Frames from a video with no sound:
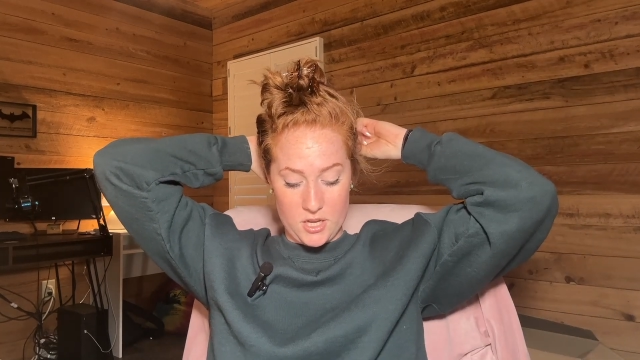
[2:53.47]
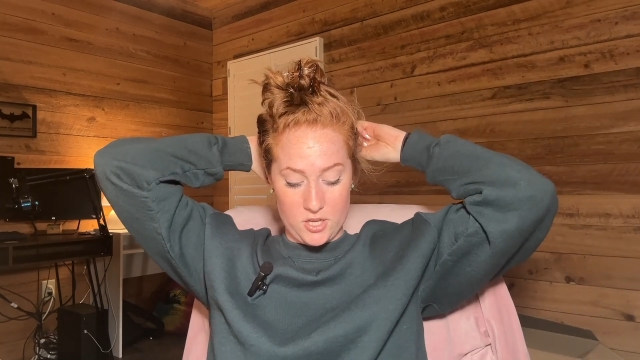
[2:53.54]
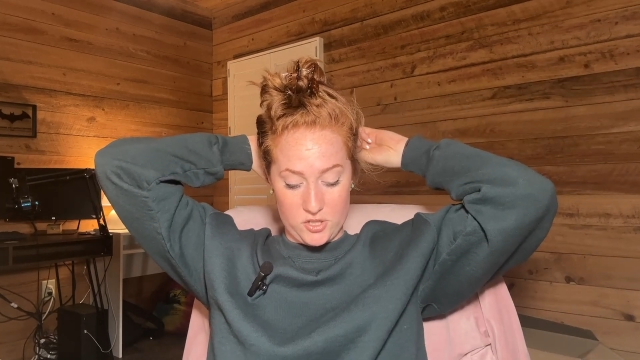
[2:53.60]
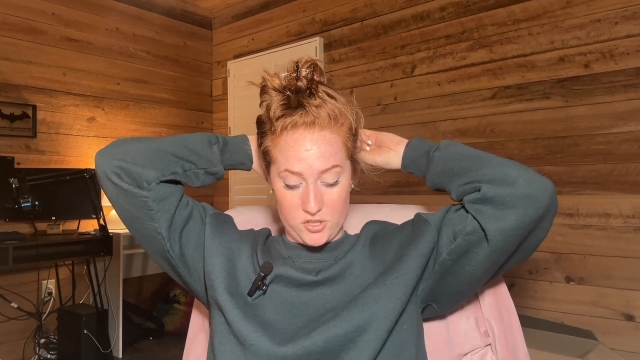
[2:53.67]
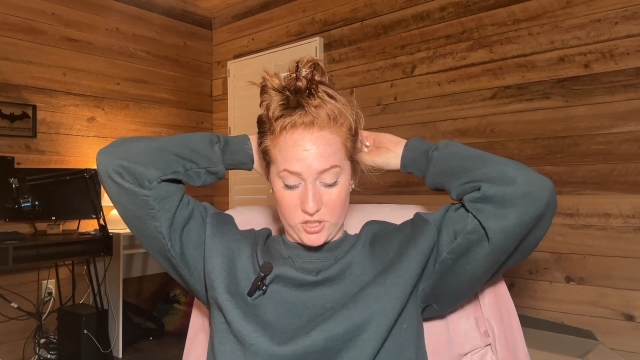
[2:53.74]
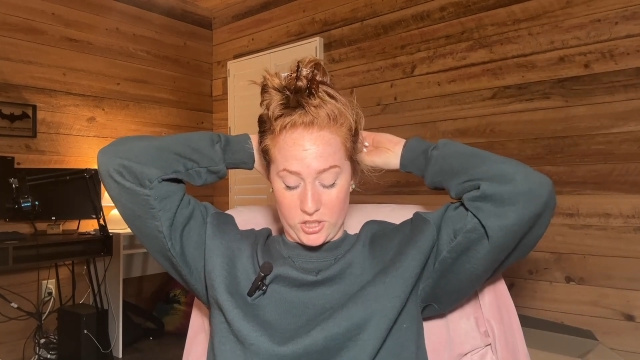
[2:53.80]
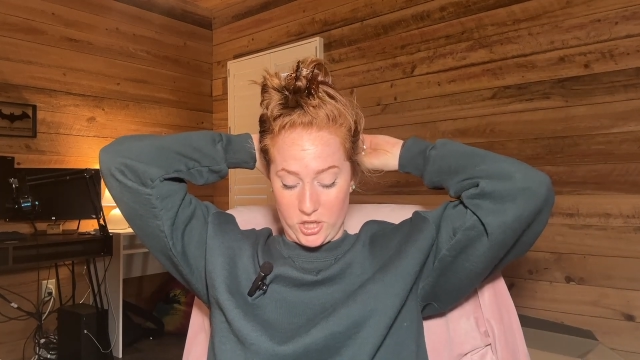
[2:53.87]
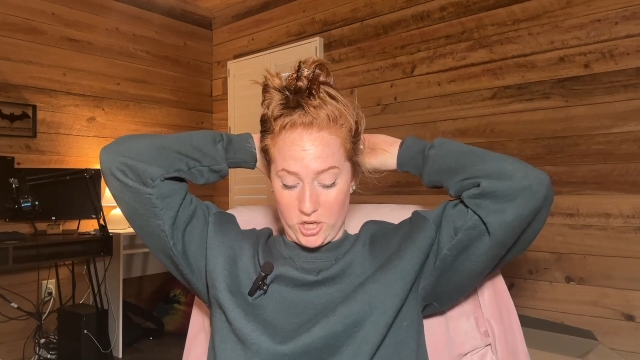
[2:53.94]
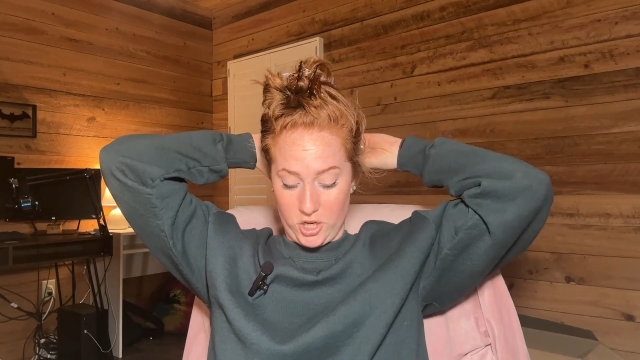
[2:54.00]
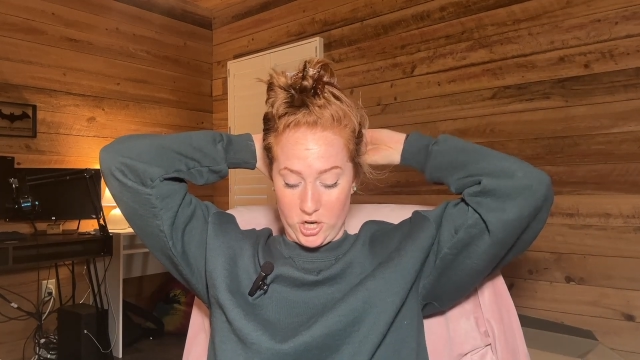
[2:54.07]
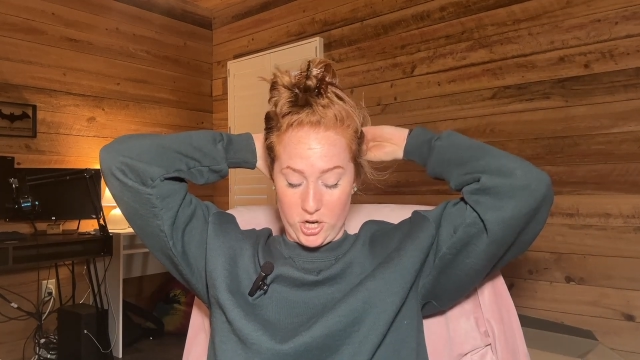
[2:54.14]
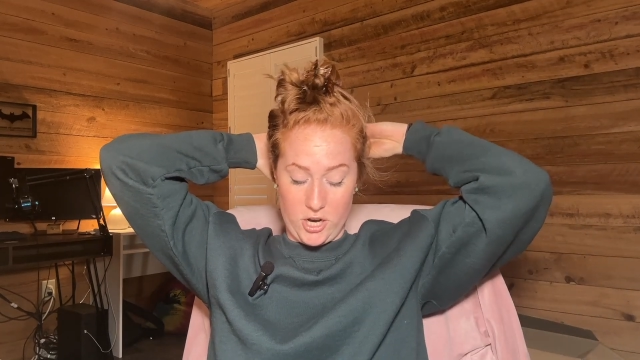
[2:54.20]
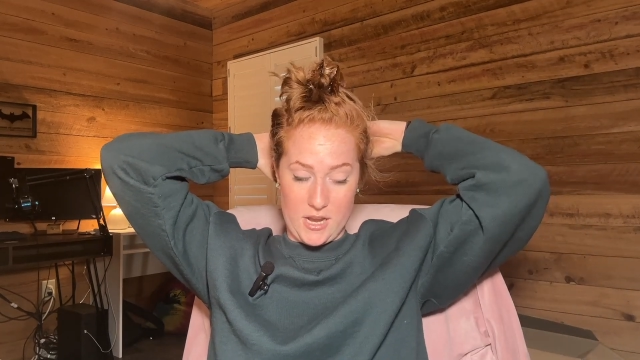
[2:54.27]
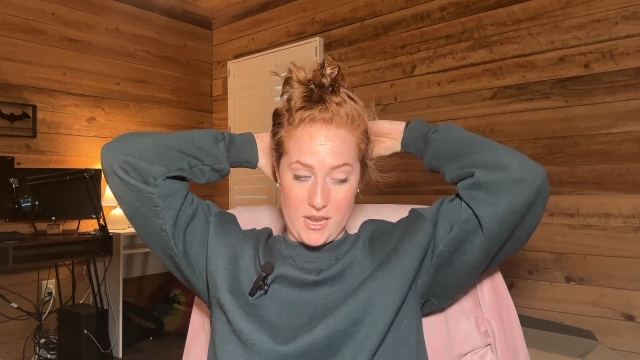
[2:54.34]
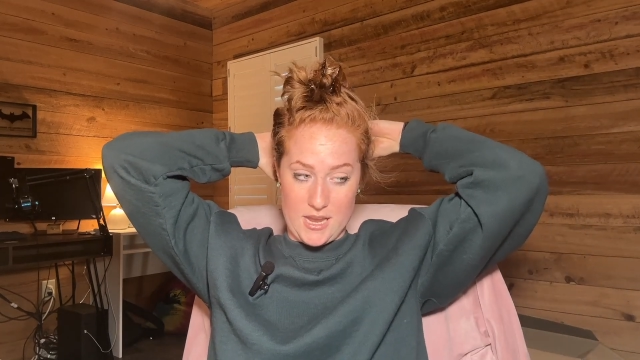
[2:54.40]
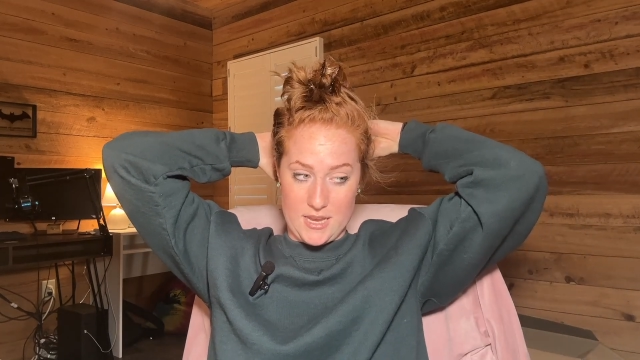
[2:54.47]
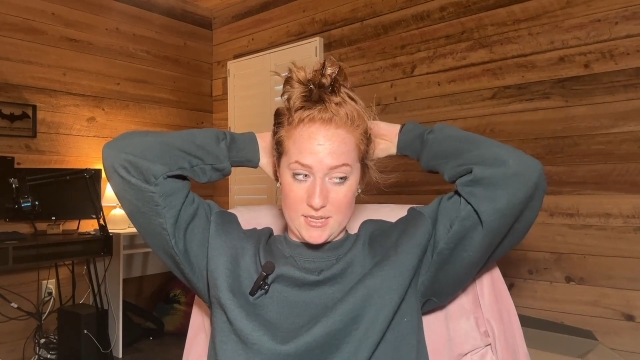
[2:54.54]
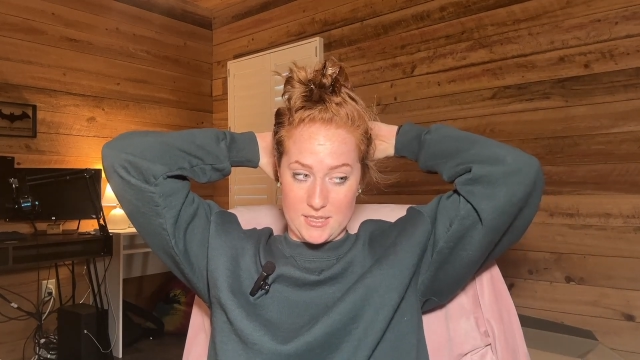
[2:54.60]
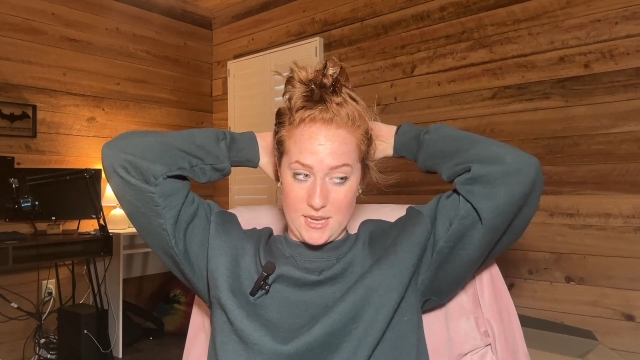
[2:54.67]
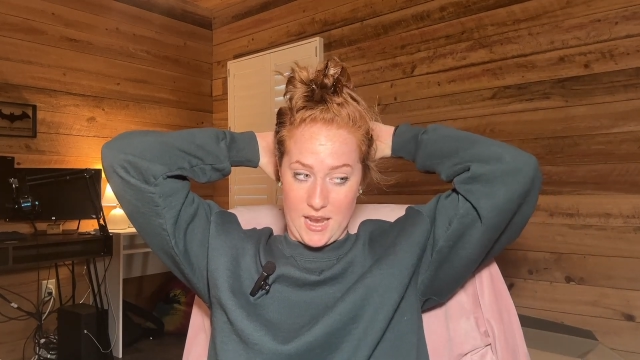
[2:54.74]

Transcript: secure and